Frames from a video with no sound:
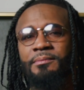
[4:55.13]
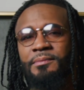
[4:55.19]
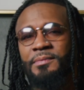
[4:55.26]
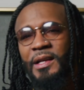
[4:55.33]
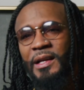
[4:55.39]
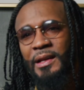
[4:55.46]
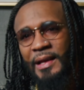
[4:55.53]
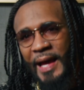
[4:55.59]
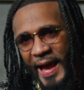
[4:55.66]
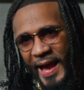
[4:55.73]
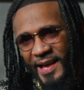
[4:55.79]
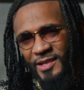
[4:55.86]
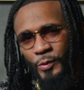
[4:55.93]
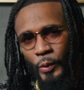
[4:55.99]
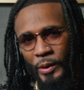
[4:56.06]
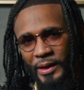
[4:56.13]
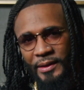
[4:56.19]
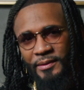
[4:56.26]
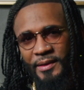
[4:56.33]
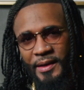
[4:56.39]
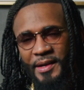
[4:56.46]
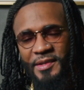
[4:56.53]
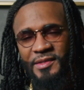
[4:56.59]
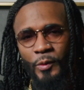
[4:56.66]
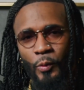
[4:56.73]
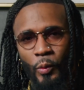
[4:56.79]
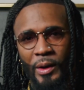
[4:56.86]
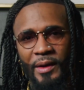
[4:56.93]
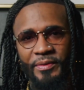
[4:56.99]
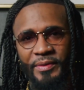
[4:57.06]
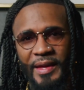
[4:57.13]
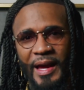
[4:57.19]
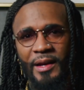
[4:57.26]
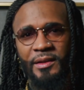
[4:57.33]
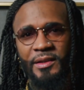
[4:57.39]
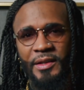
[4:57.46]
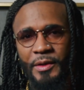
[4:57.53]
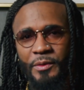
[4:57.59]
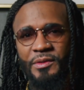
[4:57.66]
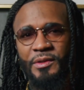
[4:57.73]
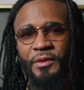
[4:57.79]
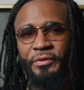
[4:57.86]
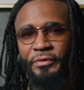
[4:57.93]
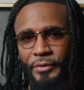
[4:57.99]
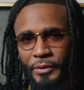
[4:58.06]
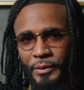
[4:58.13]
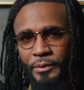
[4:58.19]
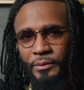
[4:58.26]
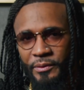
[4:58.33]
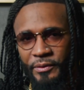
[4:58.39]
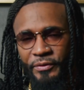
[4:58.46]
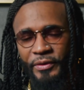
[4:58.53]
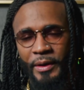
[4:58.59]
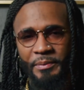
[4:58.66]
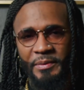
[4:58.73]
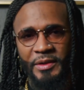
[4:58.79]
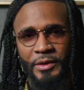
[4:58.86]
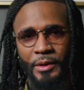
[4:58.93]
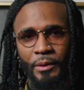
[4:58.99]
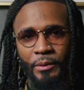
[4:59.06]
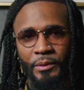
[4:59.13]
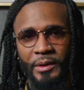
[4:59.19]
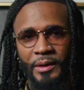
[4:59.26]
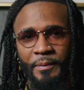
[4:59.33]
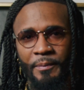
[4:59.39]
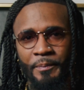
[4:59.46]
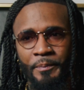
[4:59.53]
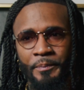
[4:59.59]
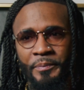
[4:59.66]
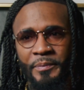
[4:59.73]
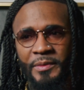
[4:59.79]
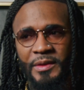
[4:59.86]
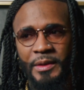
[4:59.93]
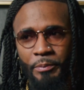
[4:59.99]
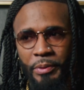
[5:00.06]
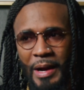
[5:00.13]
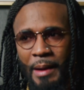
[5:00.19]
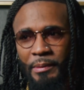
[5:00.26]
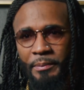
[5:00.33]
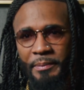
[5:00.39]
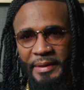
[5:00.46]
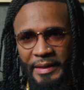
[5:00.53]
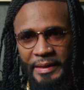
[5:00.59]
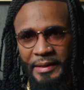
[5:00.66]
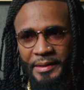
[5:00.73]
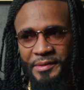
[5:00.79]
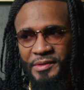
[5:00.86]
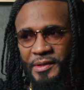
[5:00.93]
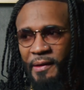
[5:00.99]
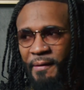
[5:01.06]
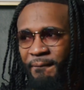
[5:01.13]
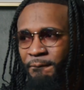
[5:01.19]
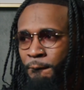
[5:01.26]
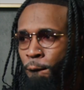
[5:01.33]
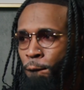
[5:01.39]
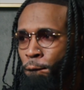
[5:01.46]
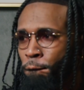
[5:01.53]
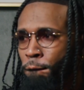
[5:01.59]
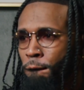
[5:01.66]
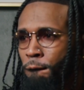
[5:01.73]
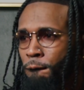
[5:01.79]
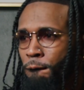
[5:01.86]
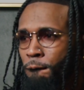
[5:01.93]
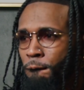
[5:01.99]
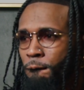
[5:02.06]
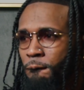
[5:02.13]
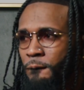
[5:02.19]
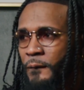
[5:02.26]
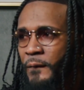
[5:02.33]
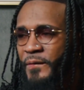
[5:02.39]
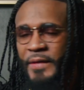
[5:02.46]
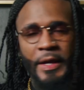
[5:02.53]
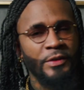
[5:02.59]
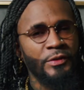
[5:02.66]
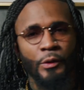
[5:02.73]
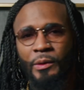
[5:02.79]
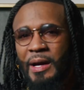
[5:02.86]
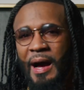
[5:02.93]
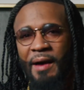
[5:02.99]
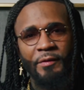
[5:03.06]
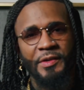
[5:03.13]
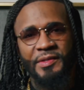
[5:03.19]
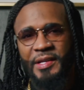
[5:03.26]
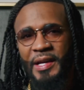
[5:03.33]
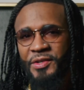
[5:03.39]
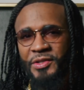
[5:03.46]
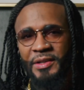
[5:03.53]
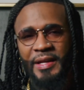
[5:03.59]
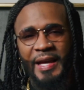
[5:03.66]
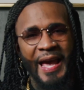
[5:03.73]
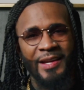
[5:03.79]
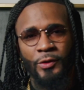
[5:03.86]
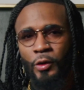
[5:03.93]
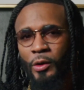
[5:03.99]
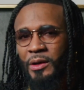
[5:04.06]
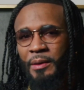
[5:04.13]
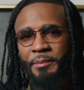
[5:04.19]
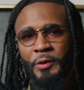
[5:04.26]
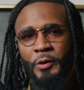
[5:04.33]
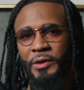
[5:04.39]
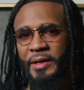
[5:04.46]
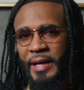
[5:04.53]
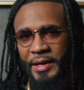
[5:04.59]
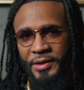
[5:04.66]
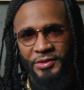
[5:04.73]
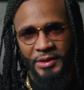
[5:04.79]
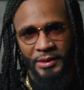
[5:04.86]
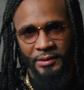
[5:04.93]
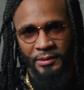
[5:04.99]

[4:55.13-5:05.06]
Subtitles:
The last one is the one that yields the fruit from the yoke. The problem is there's no conversation and or communication